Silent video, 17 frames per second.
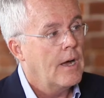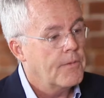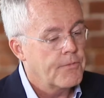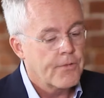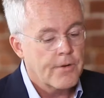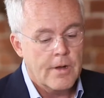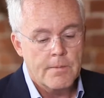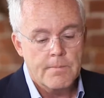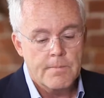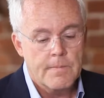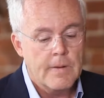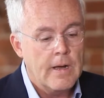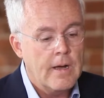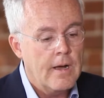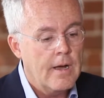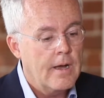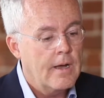from
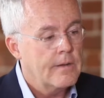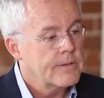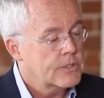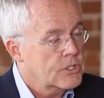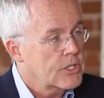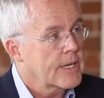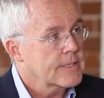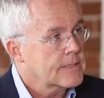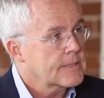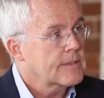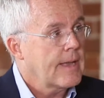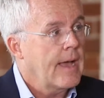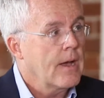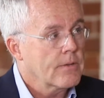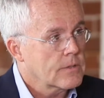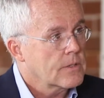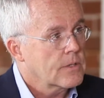the chest
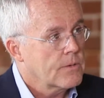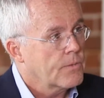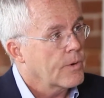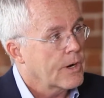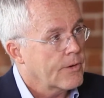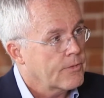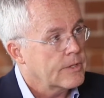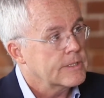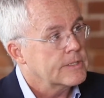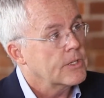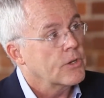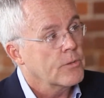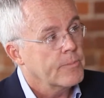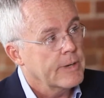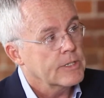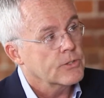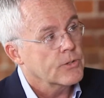out to wherever it is that
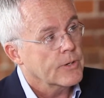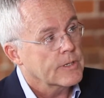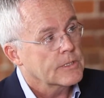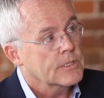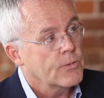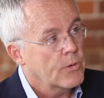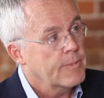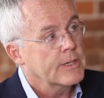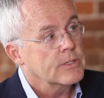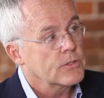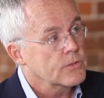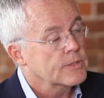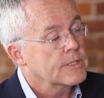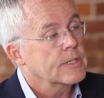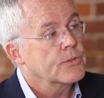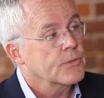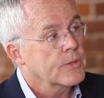you're measuring. So we measure
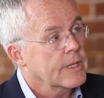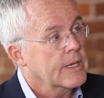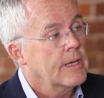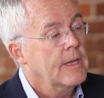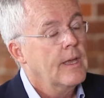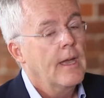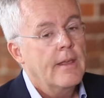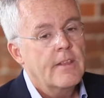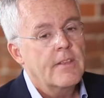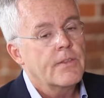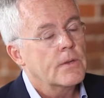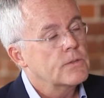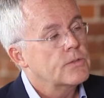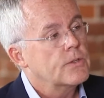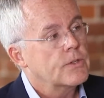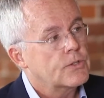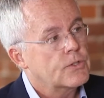centrally. I think
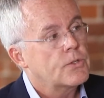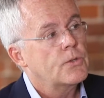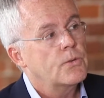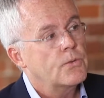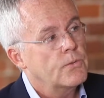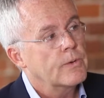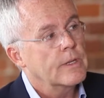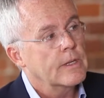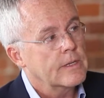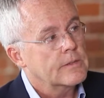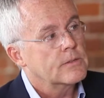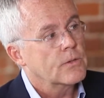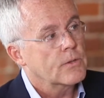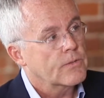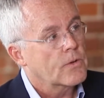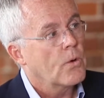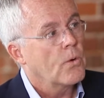those are the 2 really
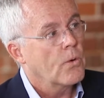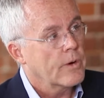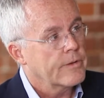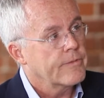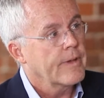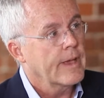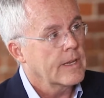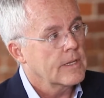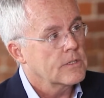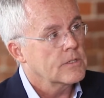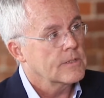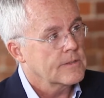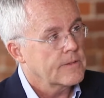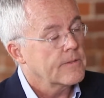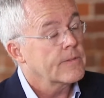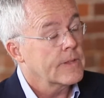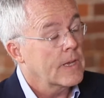sort of core
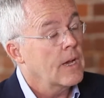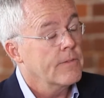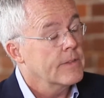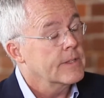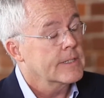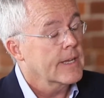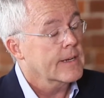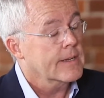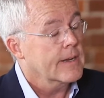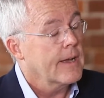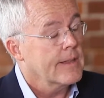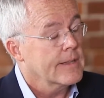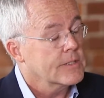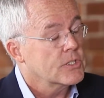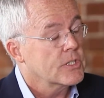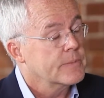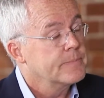advantages of the technology.